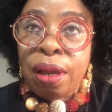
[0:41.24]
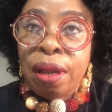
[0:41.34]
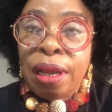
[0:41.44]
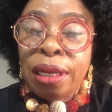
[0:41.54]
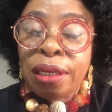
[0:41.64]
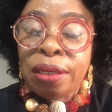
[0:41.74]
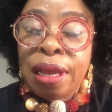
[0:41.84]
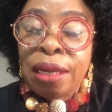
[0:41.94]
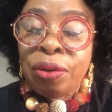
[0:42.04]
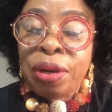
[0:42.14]
I
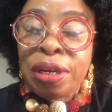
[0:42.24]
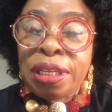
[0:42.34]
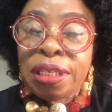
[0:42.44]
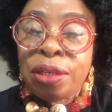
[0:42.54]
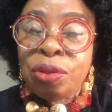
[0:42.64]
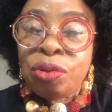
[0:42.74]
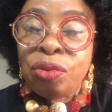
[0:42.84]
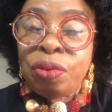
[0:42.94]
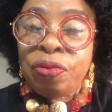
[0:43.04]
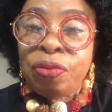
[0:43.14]
had already said to you
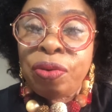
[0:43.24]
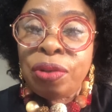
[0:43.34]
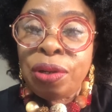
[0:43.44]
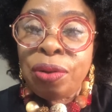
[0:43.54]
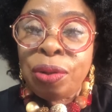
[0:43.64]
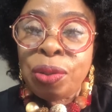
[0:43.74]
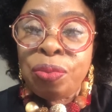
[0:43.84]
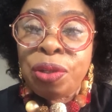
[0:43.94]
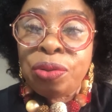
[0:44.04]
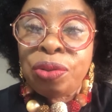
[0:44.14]
before, the Lord told
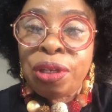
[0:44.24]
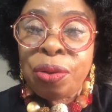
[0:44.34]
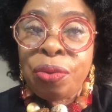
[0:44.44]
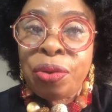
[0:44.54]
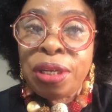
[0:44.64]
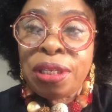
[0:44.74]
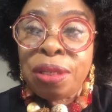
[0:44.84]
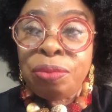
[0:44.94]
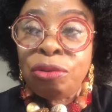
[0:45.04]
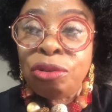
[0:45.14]
me to decorate the
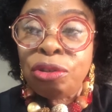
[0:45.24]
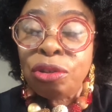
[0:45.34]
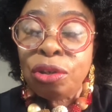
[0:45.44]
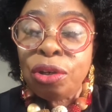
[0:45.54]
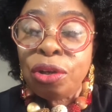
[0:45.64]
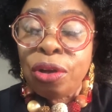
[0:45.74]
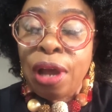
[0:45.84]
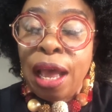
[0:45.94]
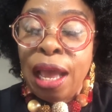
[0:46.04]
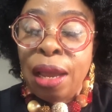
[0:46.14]
bush.
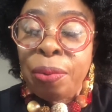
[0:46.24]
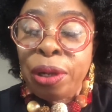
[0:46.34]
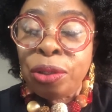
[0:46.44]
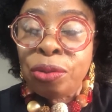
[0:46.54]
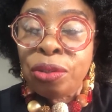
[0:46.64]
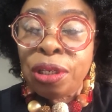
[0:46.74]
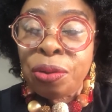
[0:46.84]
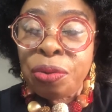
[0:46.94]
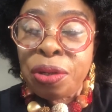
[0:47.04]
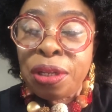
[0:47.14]
I went to
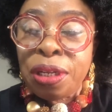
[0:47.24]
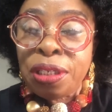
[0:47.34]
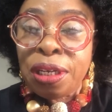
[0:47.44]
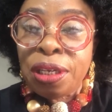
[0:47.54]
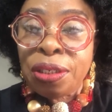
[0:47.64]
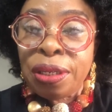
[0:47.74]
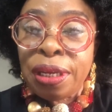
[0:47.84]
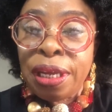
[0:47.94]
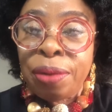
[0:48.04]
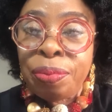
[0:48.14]
decorate the international
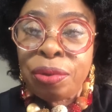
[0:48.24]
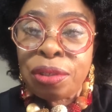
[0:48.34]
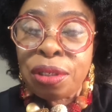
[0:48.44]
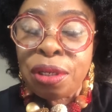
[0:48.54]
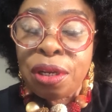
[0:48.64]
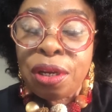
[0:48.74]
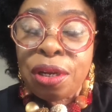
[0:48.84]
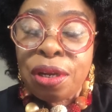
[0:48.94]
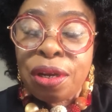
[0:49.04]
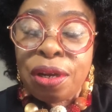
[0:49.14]
airport.
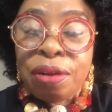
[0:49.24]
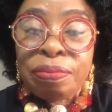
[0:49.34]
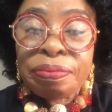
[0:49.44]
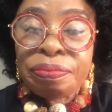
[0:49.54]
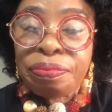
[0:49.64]
There